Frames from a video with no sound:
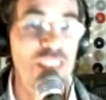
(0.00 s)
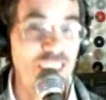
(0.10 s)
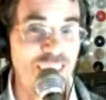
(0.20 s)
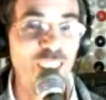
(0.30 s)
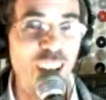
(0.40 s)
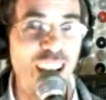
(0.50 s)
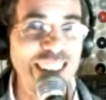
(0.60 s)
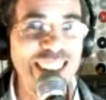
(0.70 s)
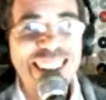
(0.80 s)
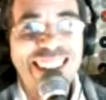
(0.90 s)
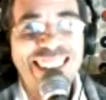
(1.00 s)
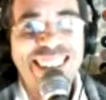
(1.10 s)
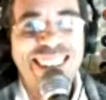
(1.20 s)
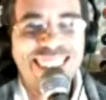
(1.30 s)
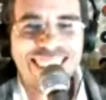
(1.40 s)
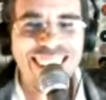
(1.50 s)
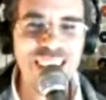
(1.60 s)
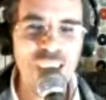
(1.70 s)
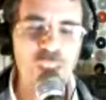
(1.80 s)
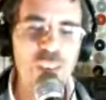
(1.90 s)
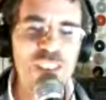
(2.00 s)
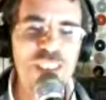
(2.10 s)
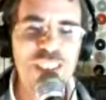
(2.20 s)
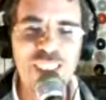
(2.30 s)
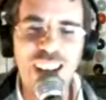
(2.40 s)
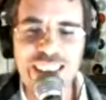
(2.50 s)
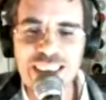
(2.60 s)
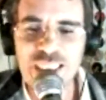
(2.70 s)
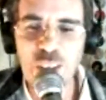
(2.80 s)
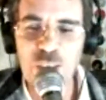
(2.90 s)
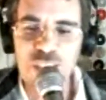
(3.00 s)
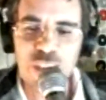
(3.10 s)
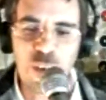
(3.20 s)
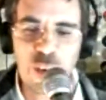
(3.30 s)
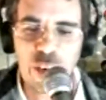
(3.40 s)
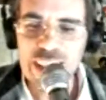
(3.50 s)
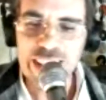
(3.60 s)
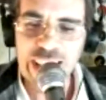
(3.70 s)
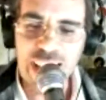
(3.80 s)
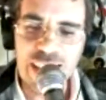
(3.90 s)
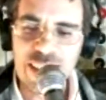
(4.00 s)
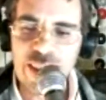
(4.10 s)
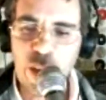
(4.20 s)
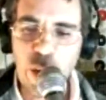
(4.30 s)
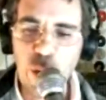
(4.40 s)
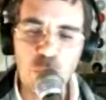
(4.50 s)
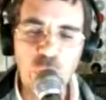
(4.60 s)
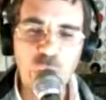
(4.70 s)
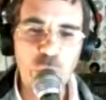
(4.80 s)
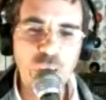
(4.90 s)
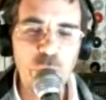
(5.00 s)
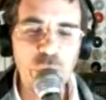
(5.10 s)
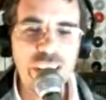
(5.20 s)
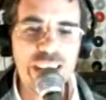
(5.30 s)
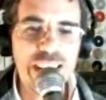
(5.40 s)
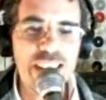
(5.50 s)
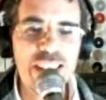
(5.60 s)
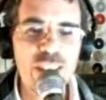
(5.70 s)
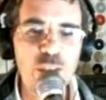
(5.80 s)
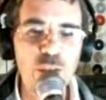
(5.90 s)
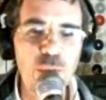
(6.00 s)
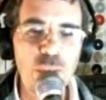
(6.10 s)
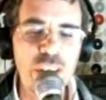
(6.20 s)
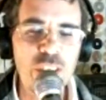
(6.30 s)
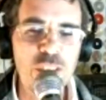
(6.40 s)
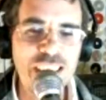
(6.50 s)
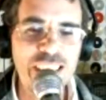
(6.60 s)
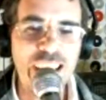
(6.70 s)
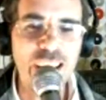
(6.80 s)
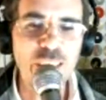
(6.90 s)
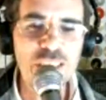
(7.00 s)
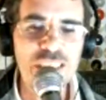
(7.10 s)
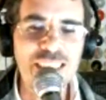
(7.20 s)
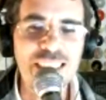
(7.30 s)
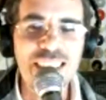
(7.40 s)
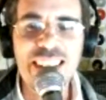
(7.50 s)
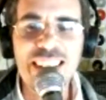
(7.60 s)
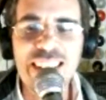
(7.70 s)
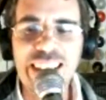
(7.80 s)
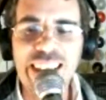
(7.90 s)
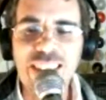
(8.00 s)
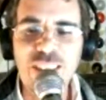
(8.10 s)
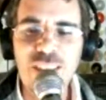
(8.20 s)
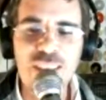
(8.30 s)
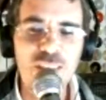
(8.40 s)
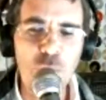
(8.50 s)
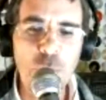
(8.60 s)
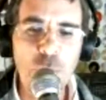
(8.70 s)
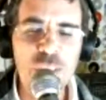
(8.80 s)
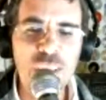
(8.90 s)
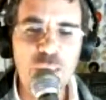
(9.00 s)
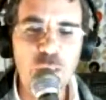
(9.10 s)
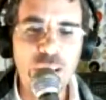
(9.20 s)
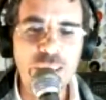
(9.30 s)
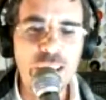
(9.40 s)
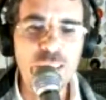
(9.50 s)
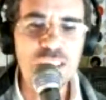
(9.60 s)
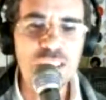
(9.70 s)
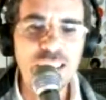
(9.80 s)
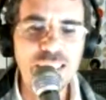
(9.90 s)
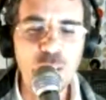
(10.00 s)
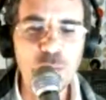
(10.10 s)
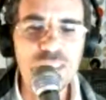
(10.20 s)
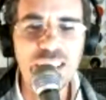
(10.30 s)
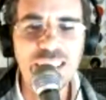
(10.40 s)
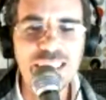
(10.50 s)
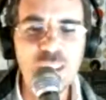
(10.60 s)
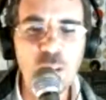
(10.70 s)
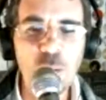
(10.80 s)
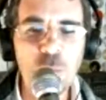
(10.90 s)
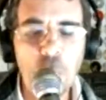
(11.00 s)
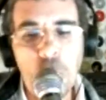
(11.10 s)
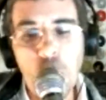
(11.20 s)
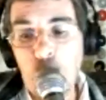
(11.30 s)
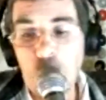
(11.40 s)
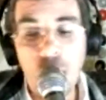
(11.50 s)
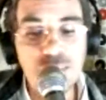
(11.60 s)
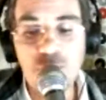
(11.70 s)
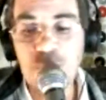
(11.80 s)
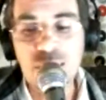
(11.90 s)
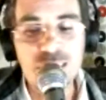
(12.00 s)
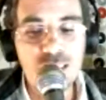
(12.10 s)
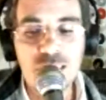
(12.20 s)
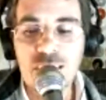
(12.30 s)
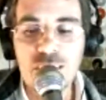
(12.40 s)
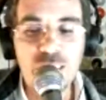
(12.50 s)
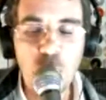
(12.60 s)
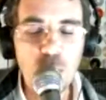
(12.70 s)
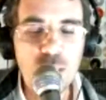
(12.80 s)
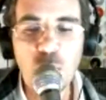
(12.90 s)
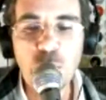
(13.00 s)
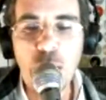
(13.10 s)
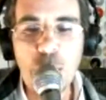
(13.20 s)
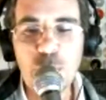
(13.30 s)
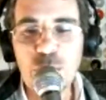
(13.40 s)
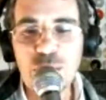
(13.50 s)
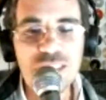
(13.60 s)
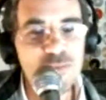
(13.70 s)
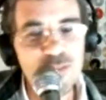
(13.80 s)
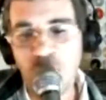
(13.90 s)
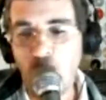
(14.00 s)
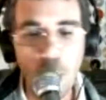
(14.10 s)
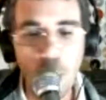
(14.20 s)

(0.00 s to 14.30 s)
a lot, which is a lot. So yeah, you know, really easy to shake the house and probably shake the ground outside and everything. So, but you know, no neighbors, so